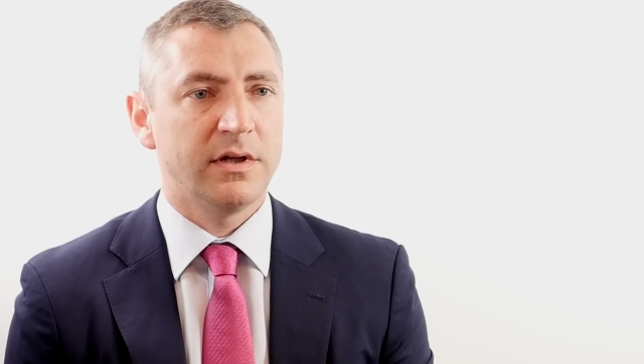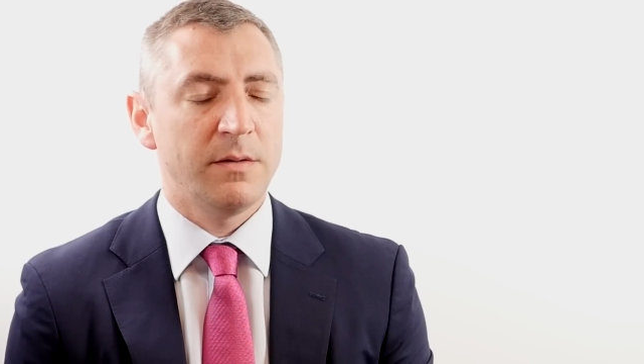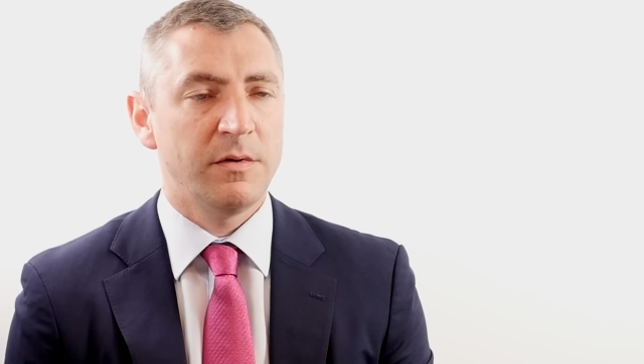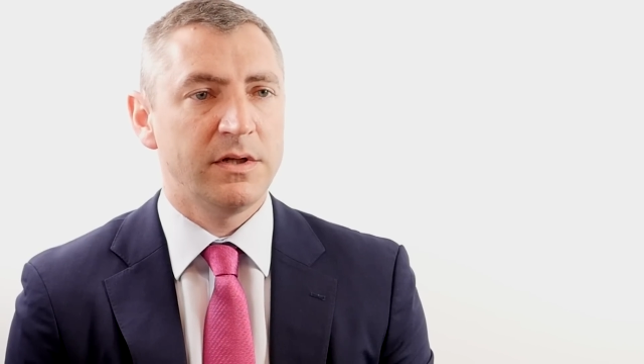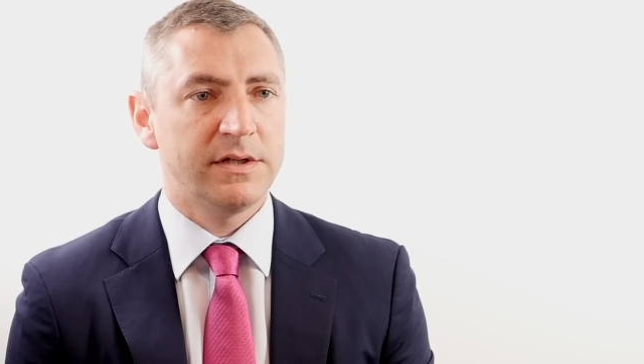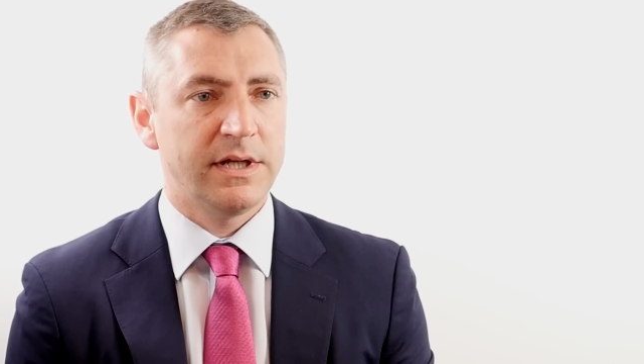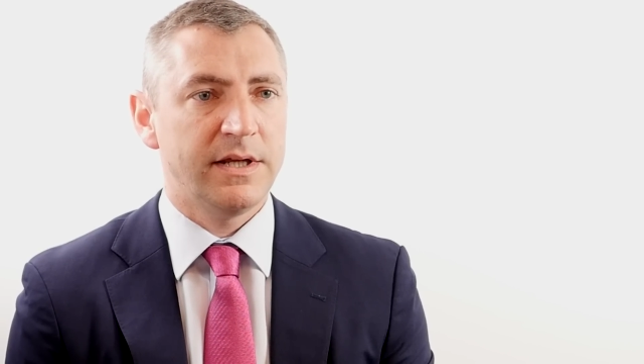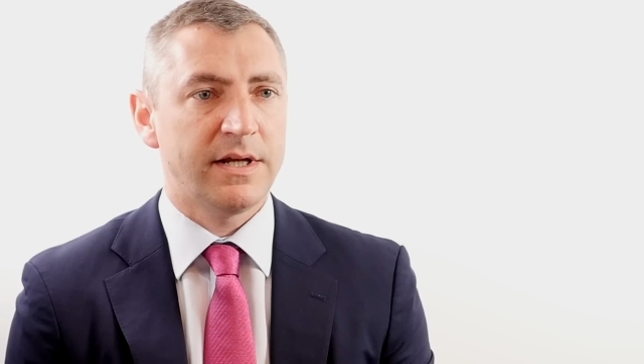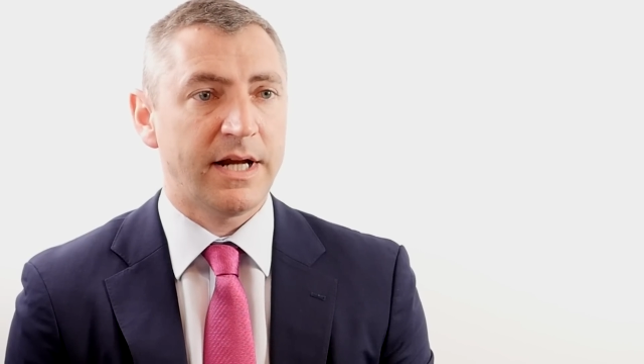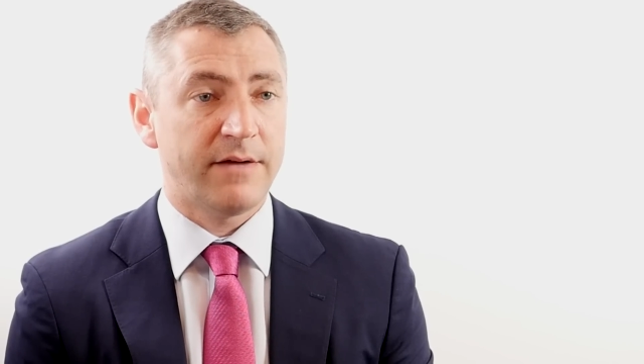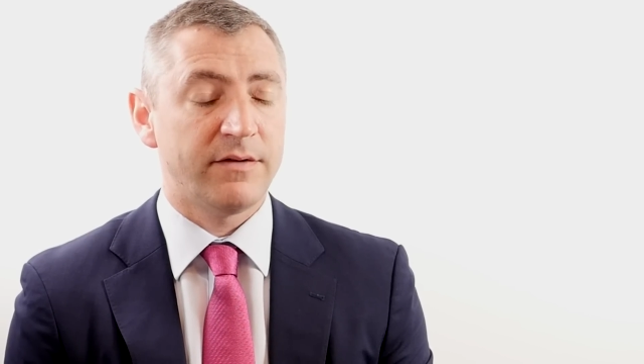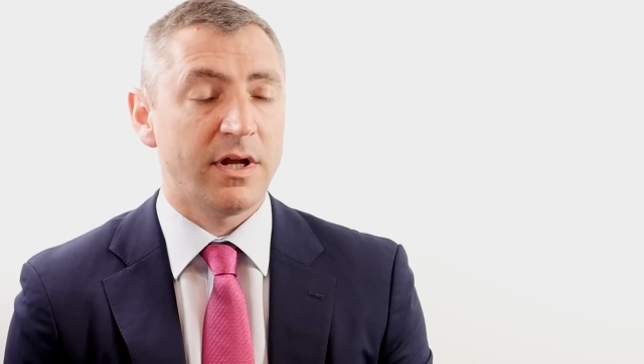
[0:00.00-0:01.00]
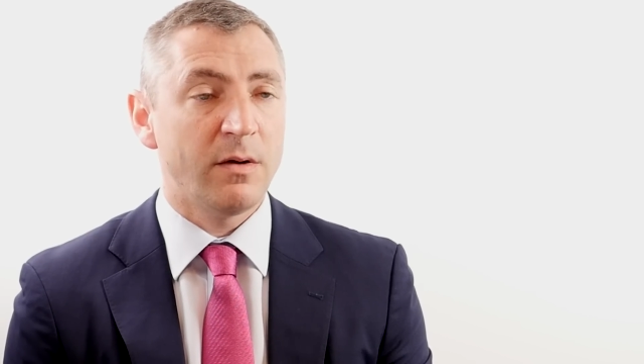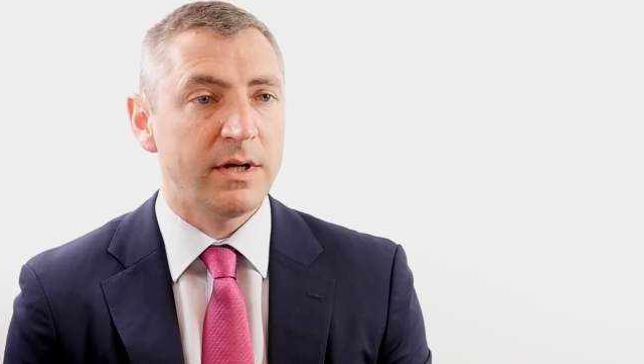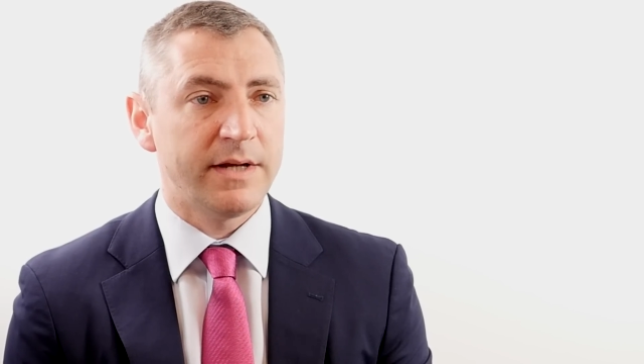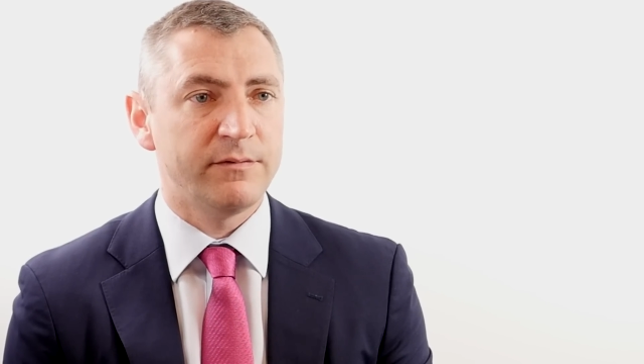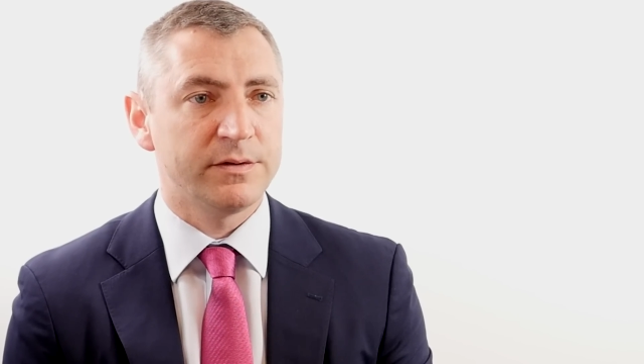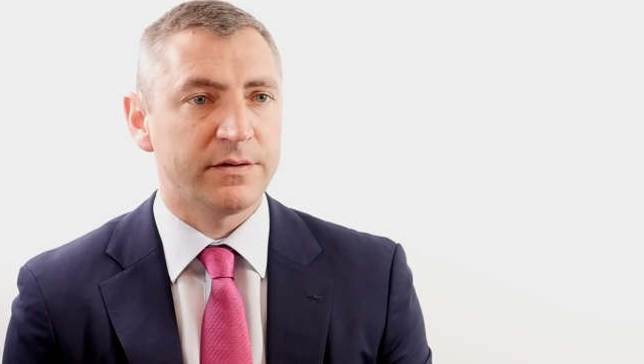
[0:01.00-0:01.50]
community that have lower
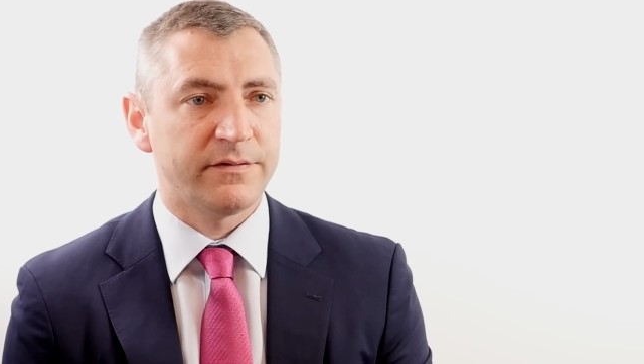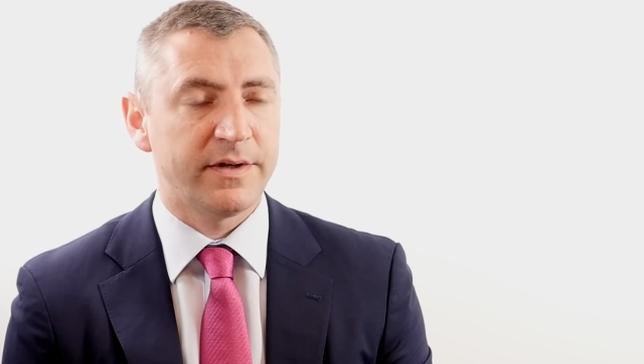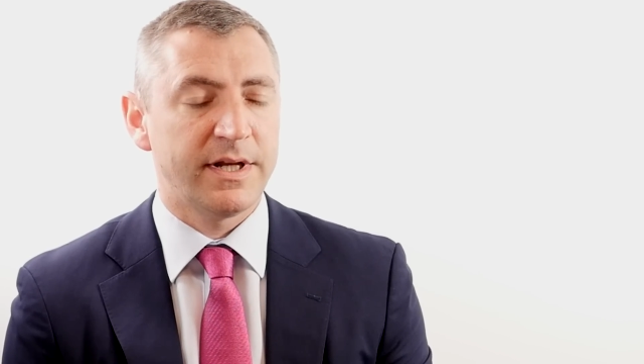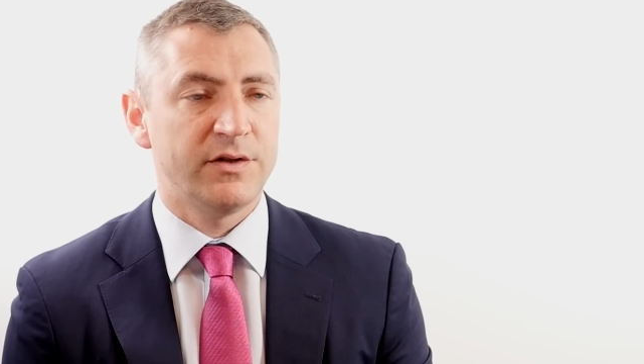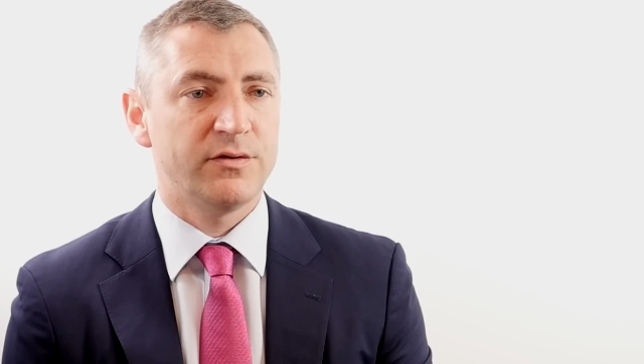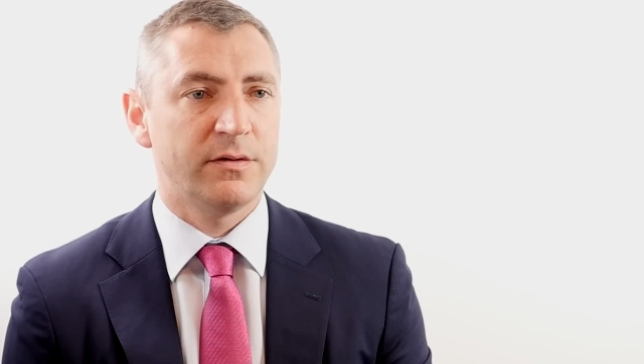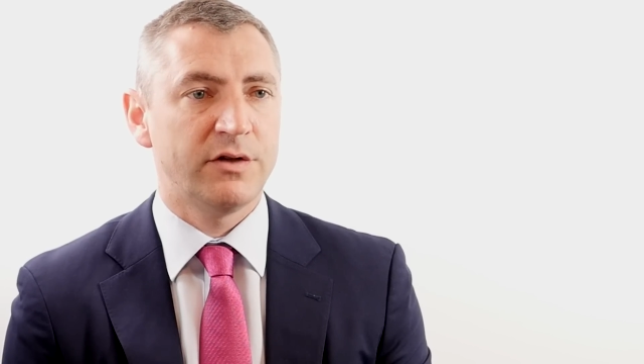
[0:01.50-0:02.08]
levels of financial